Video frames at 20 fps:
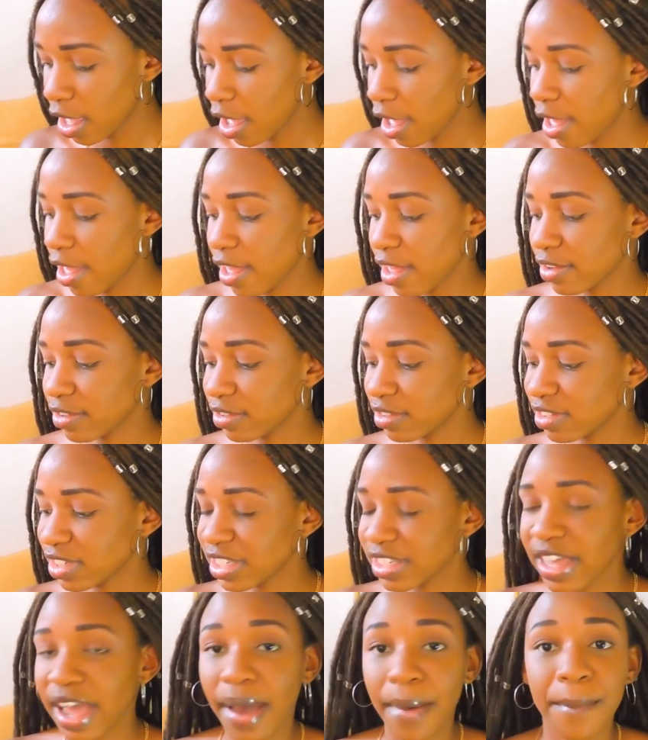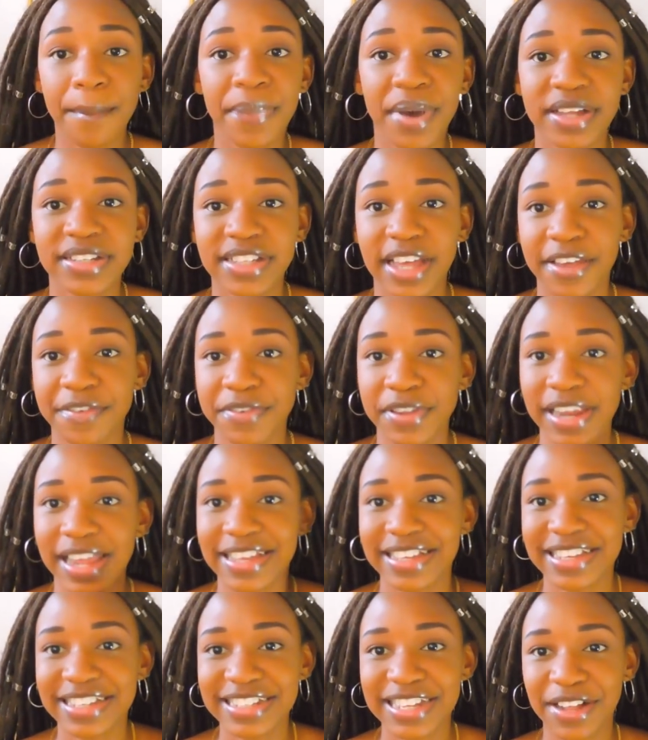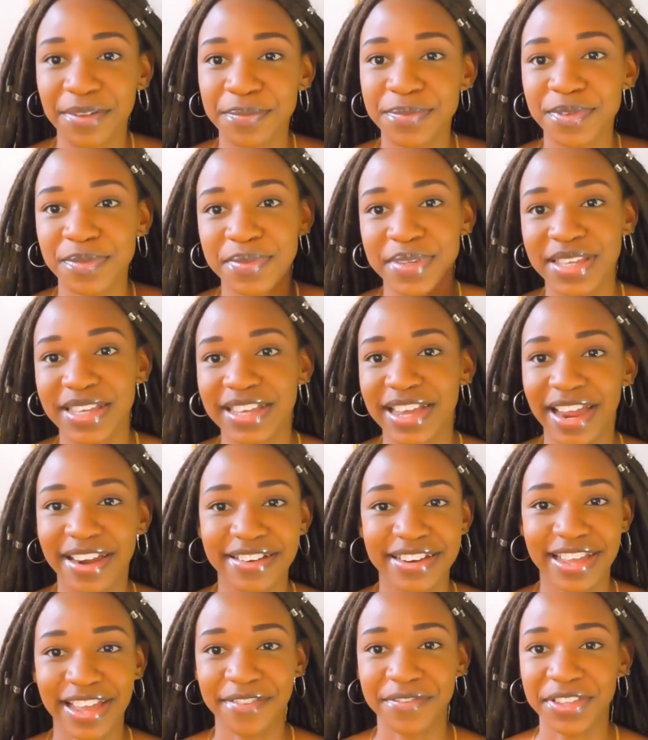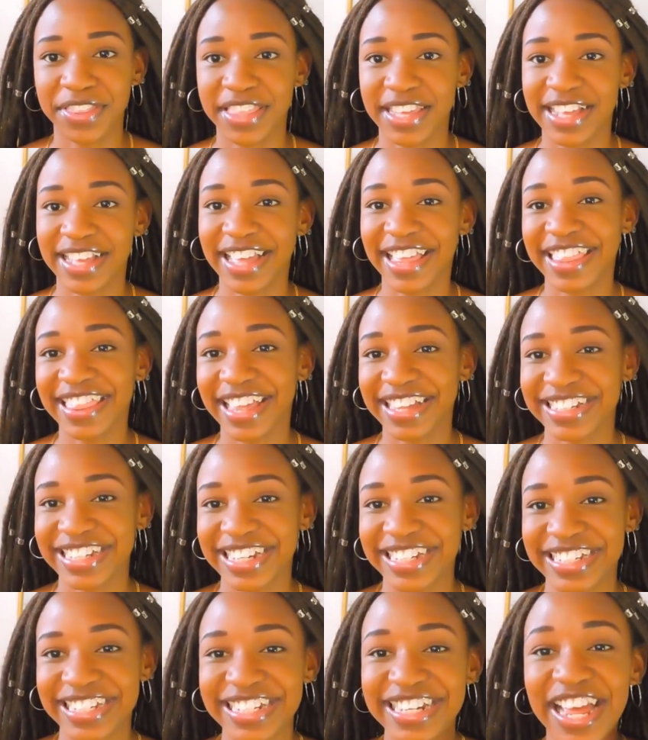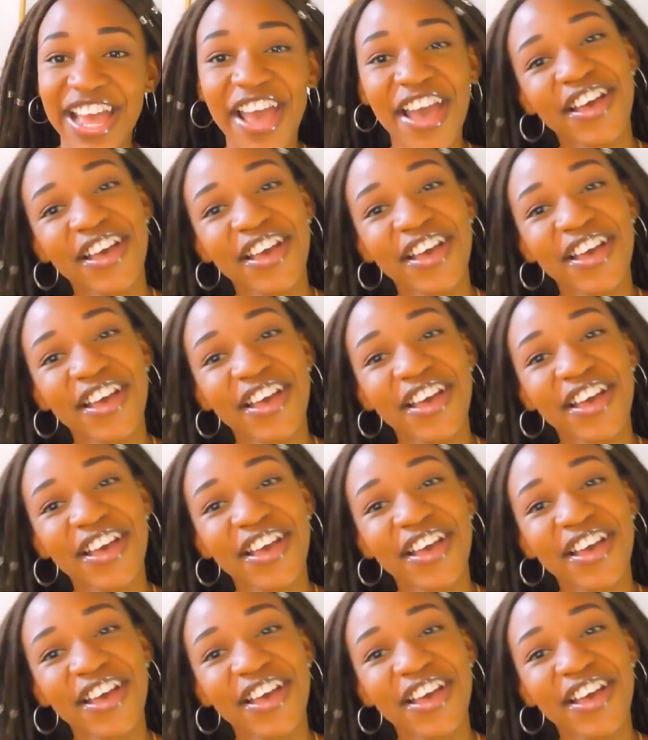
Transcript: And yeah, but I feel like it helps me carry everything that I need.